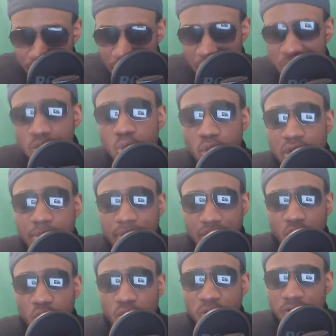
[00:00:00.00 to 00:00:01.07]
But I'm just worried
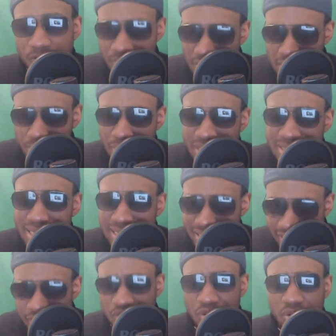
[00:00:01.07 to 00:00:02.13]
about the whole first
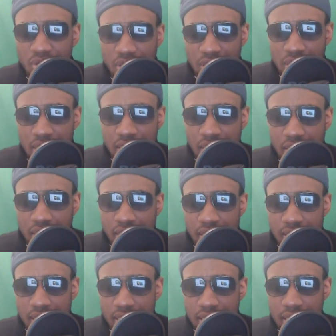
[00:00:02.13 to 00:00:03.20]
person nature.
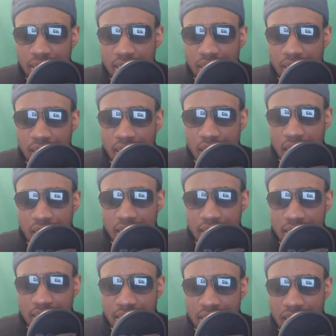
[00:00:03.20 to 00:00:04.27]

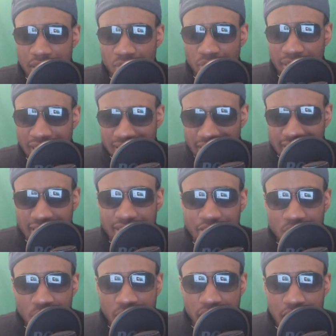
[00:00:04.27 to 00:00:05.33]
And I don't really like that there's
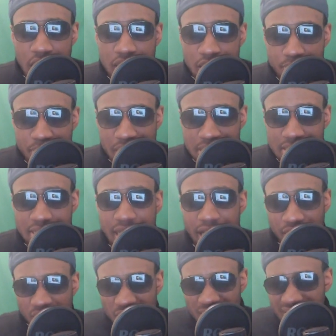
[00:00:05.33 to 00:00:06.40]
no third, third person.
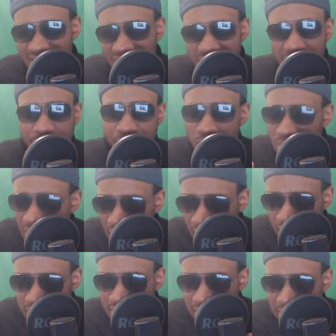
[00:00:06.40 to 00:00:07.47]
And also, there's just a few
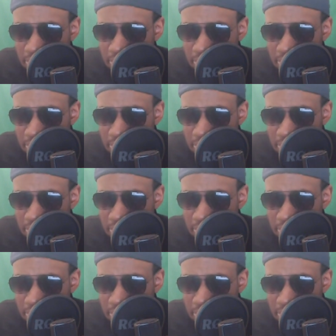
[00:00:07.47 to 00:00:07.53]
characters that.